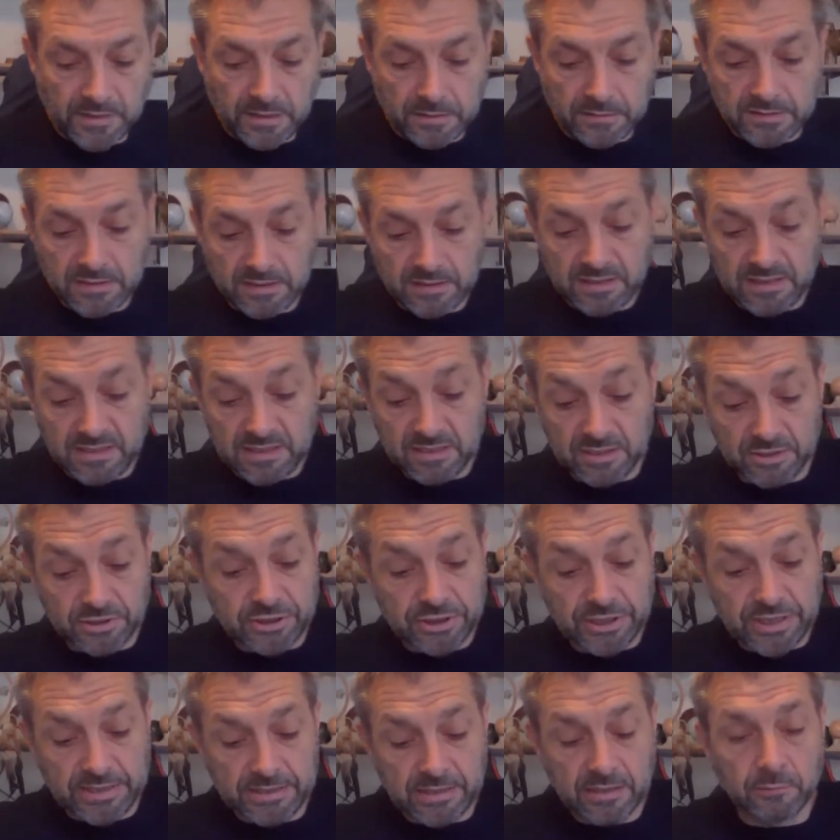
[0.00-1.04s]
So this is a
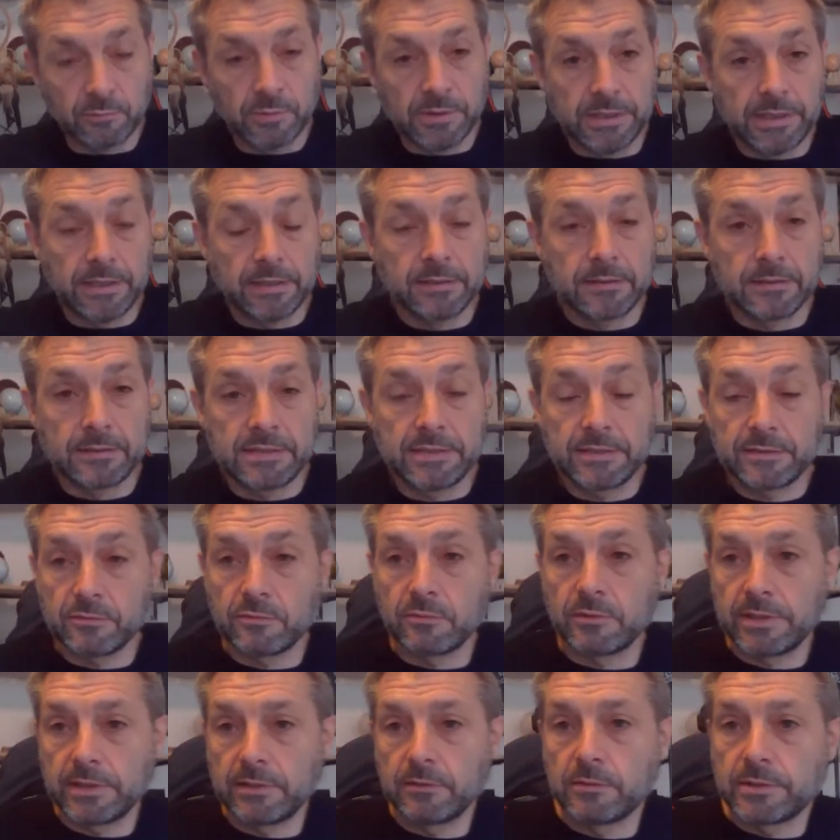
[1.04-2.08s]
shadow week as it's
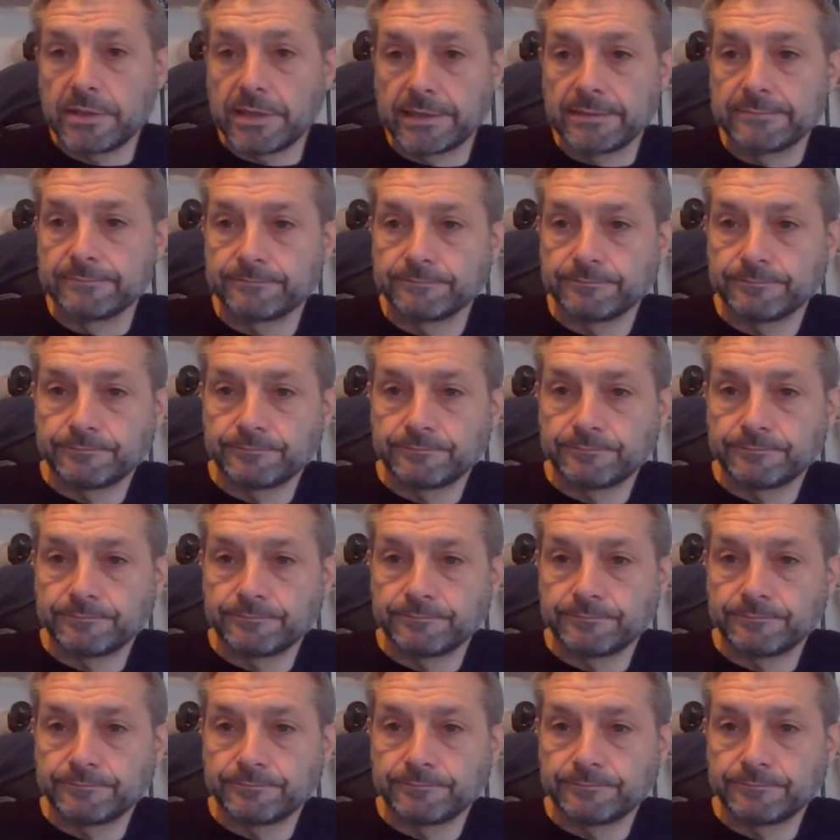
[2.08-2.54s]
already looking.